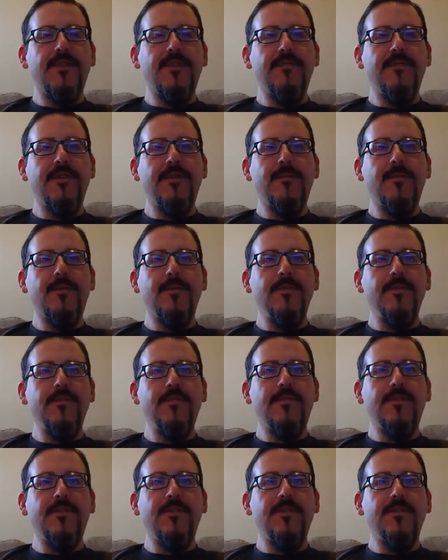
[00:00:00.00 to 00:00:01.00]
Most
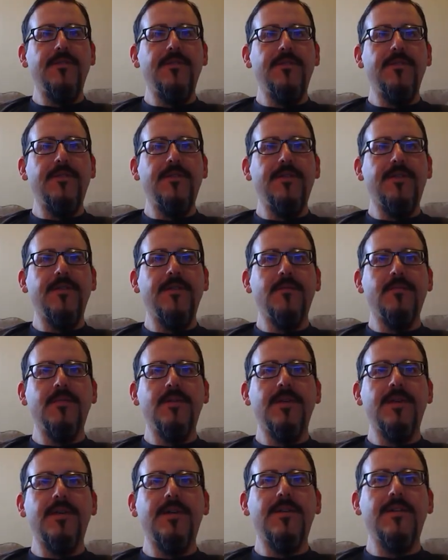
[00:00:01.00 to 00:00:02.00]
offensive shirt on the
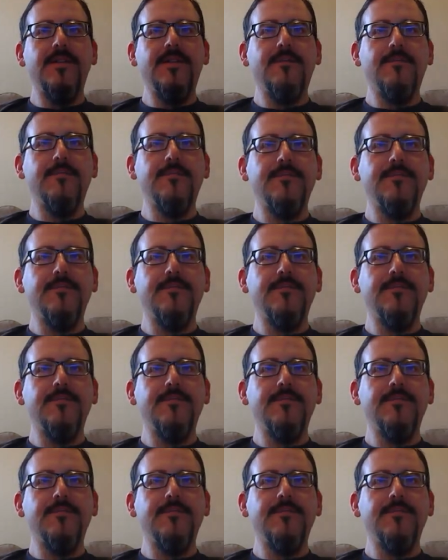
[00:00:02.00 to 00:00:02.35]
planet. Yep.